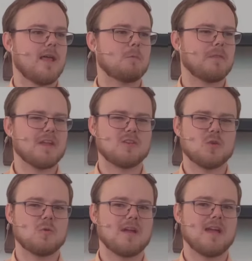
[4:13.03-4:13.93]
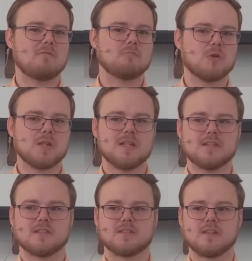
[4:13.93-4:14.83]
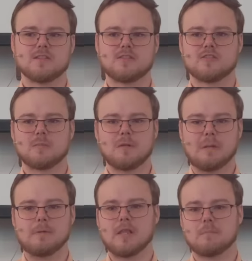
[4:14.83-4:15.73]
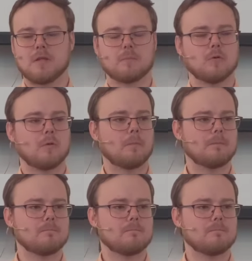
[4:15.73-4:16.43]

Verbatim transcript: And when they do, it really is a sense just to manipulate people.